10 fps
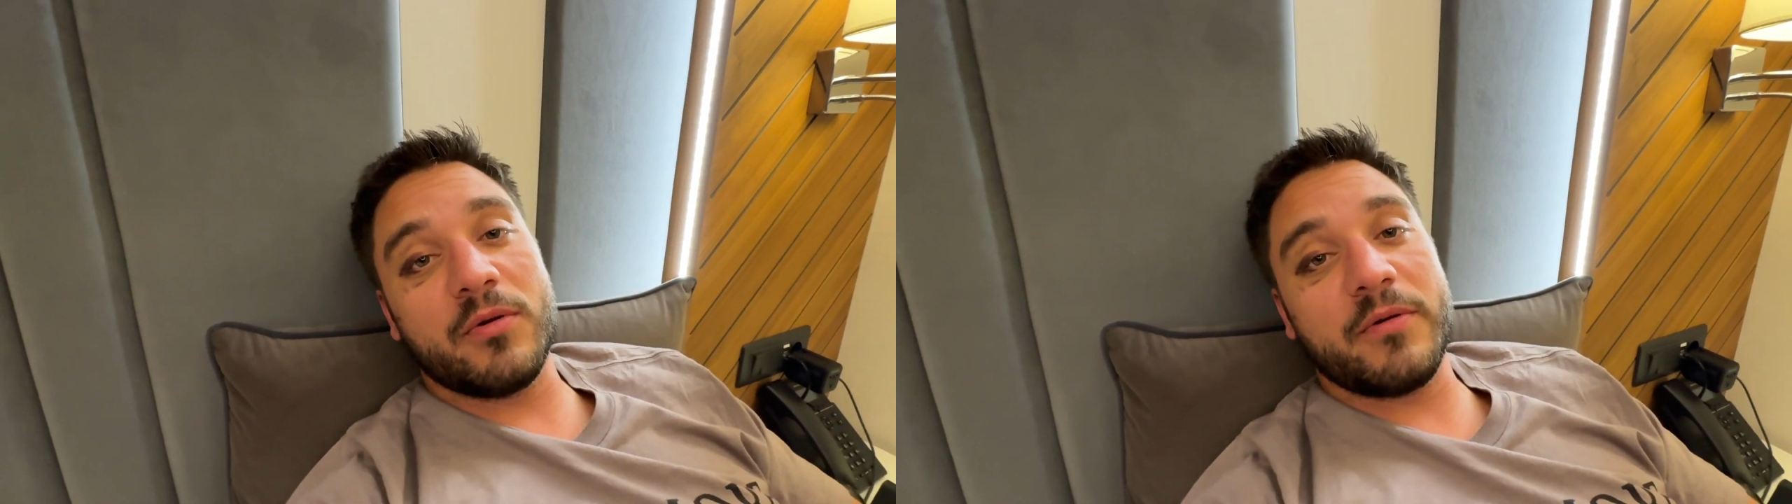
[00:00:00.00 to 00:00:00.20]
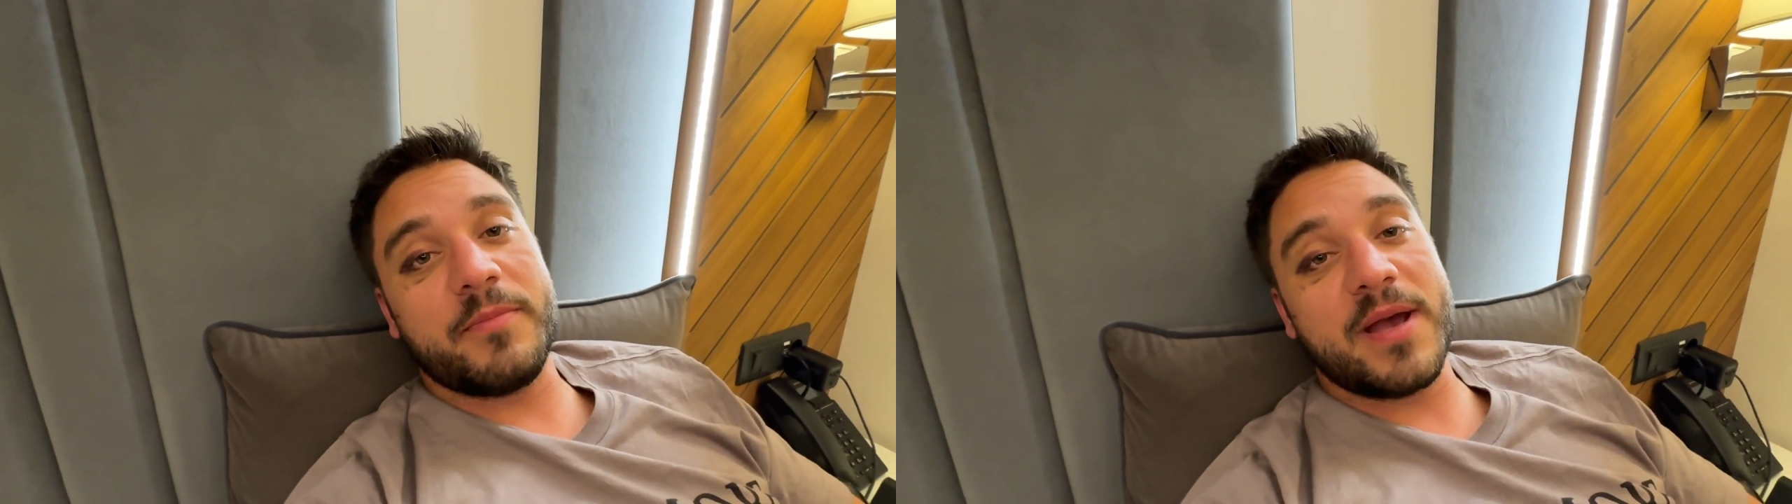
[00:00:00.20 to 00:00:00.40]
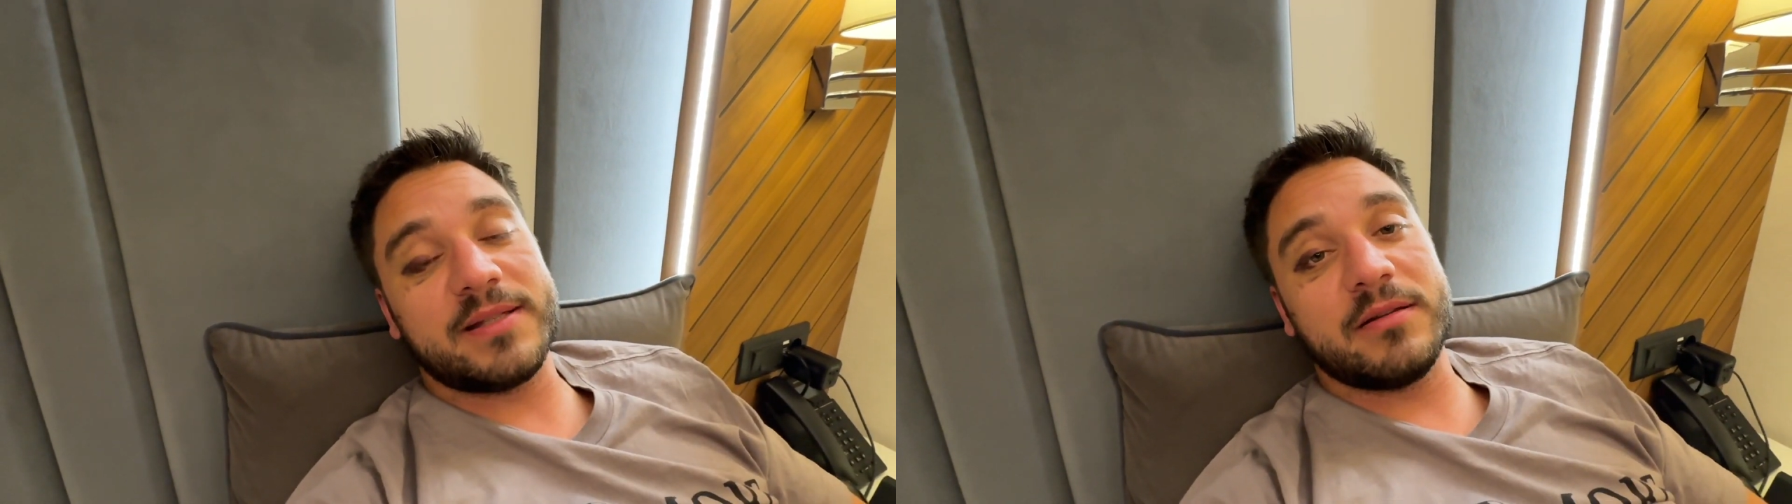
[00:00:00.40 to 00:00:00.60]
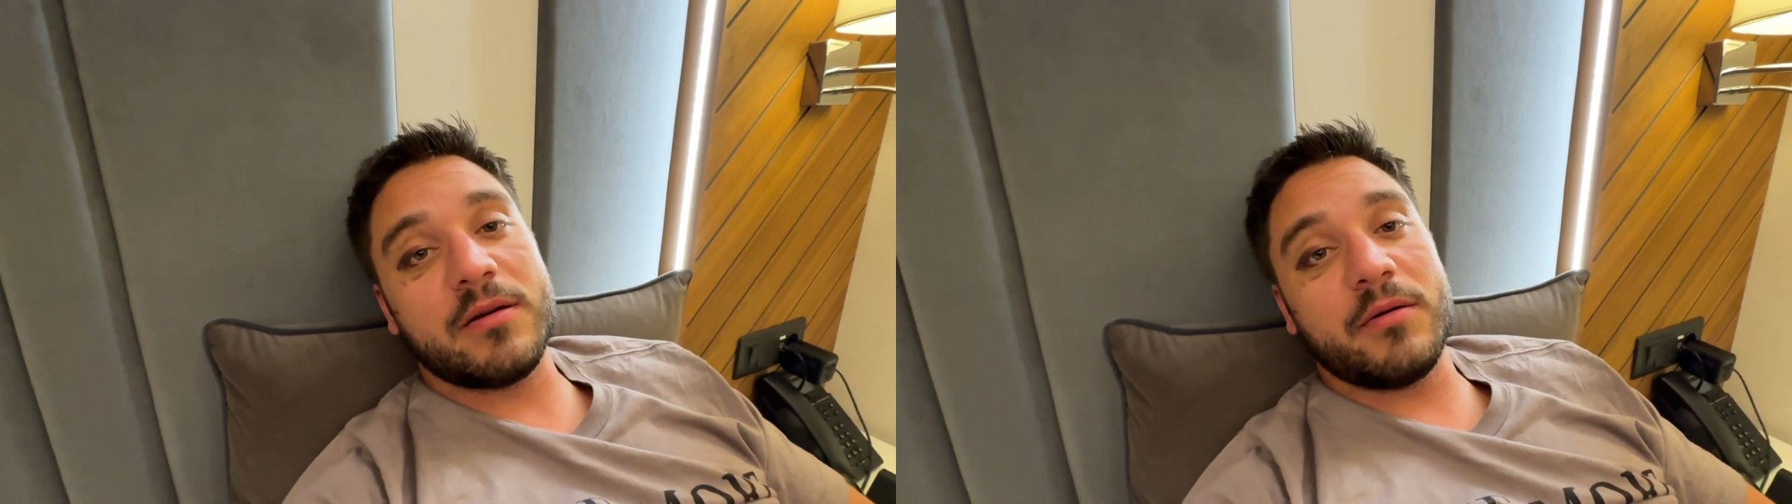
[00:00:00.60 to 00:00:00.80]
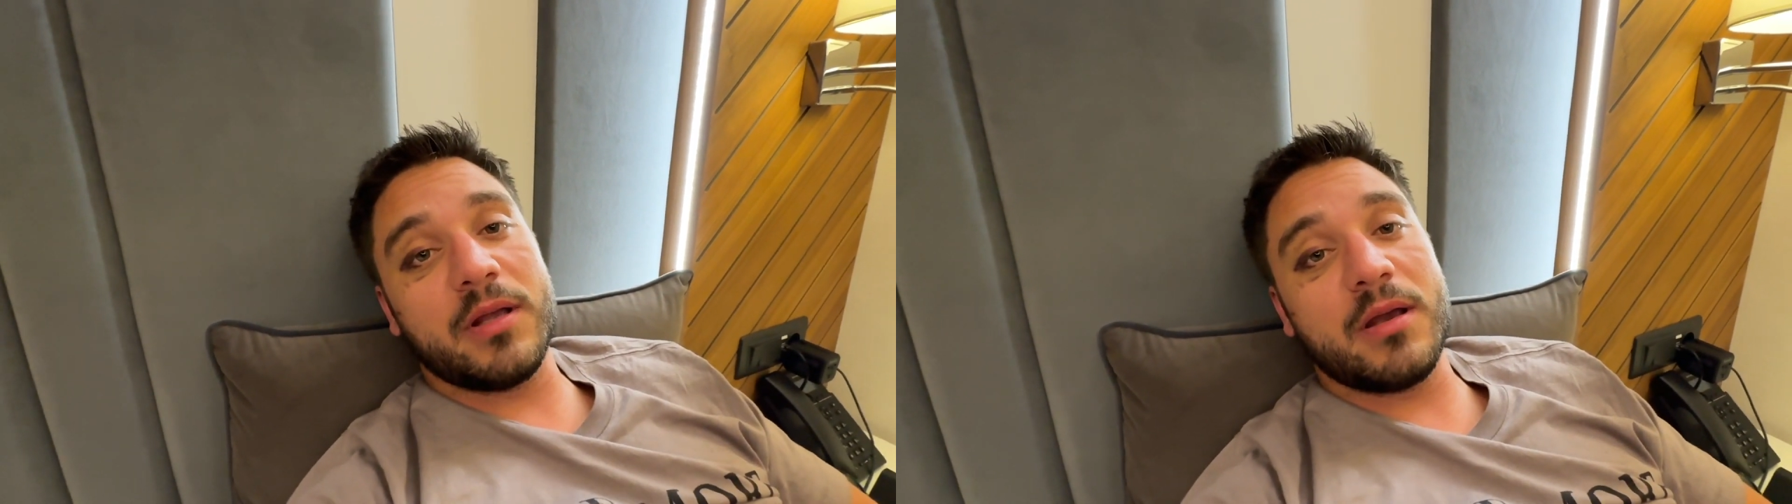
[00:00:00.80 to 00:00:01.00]
North
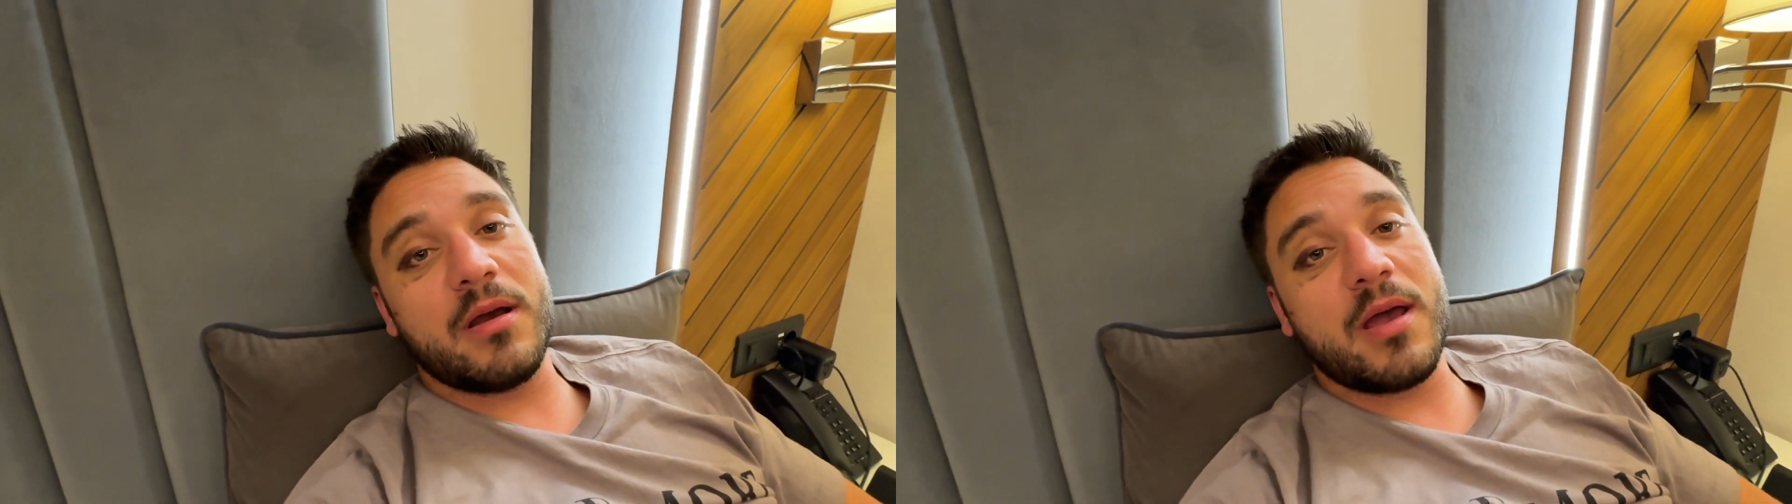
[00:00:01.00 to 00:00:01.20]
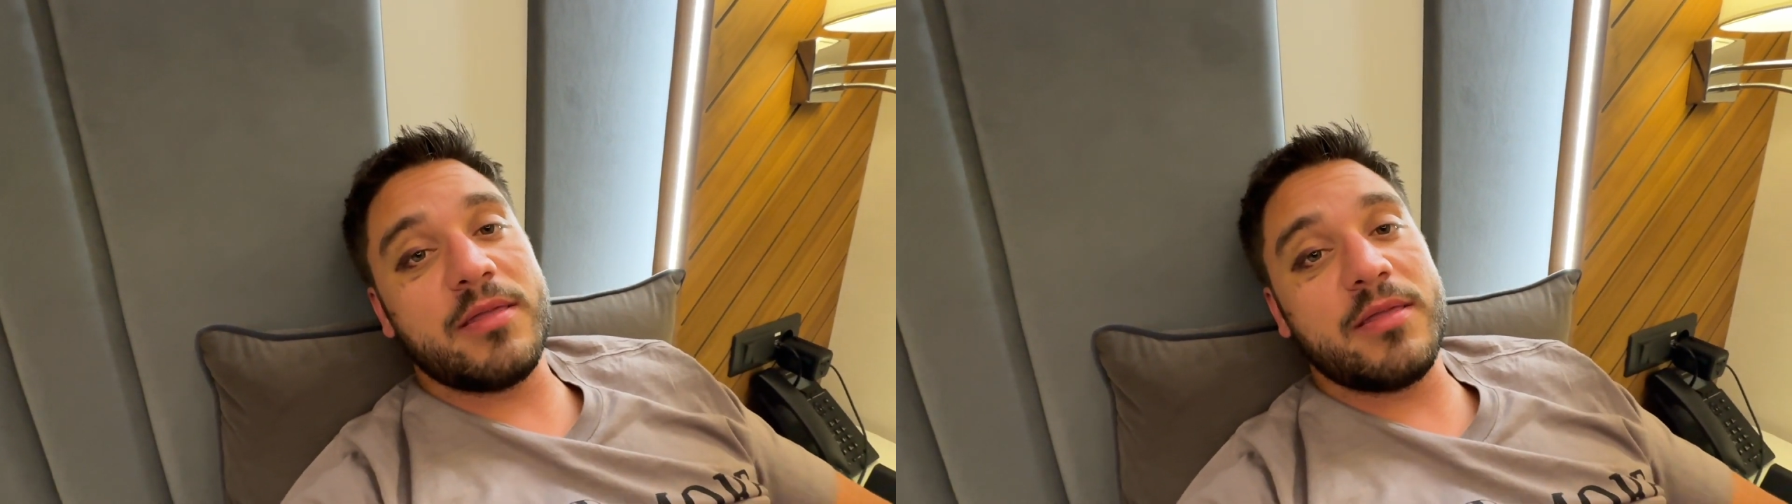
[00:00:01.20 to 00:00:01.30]
Macedonia,